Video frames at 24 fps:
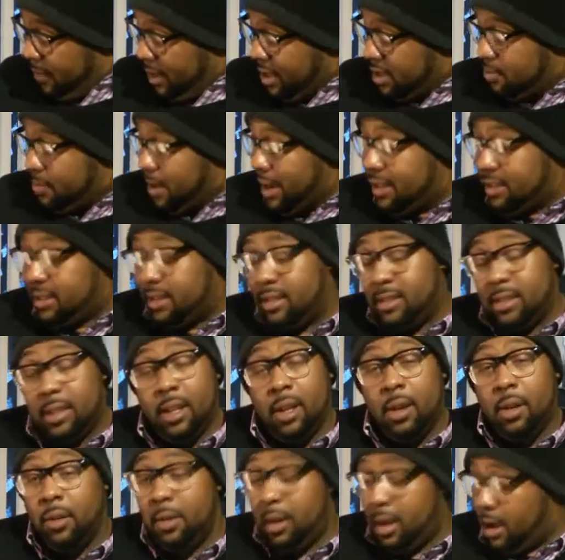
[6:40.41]
these basses, you
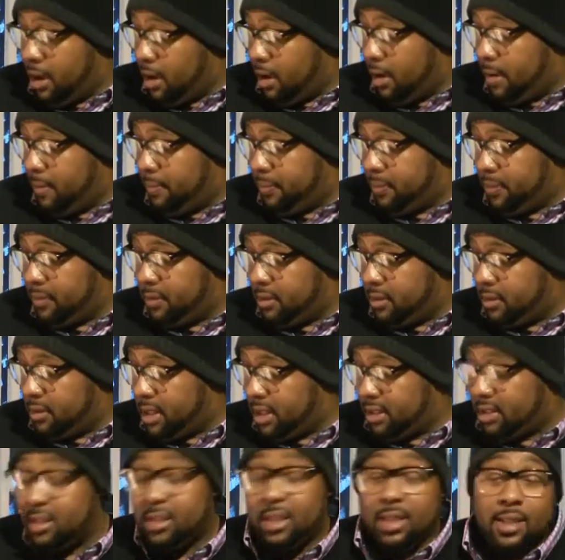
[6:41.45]
know,
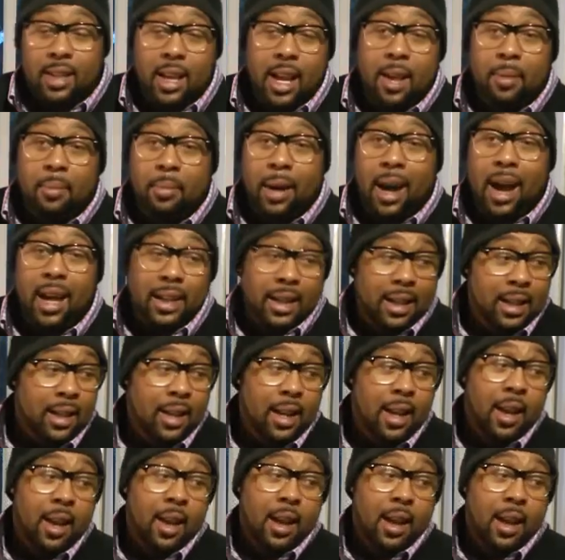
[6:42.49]
this is the same body.